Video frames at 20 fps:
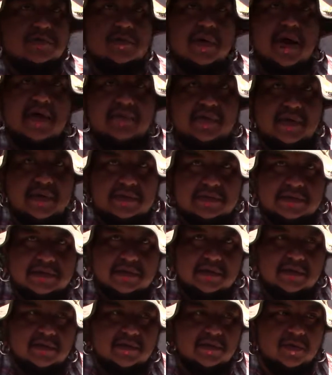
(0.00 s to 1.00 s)
thriving
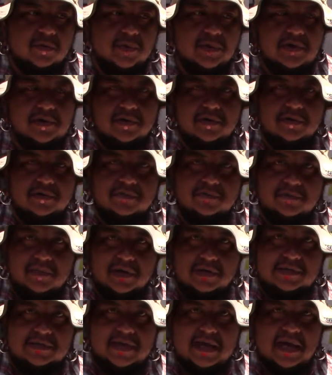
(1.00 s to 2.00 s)
until the winter
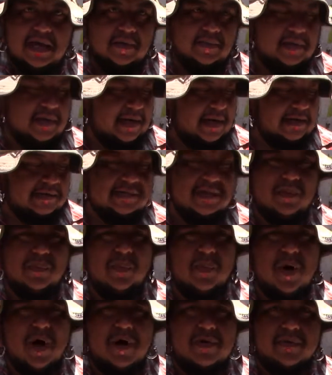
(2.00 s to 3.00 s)
months came, and I
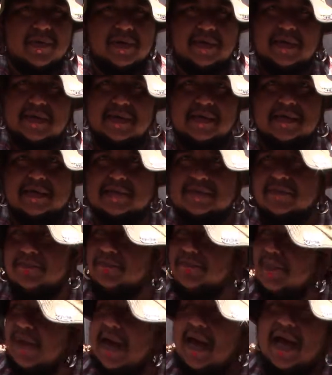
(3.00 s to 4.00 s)
stopped watering it because
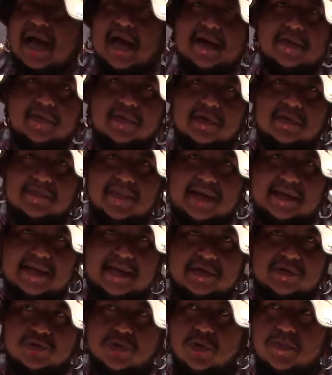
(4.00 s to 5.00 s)
I had it with my
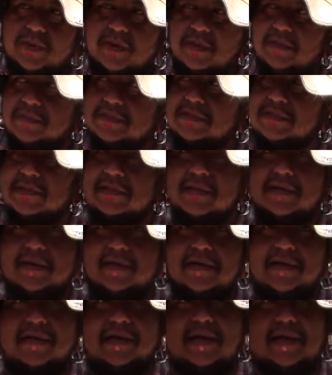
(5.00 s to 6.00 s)
dendrobiums,
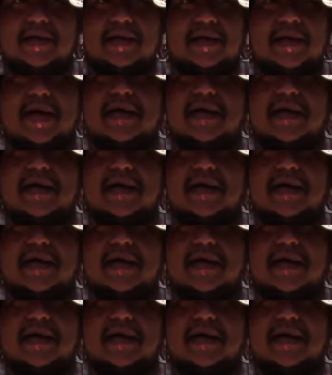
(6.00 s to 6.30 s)
and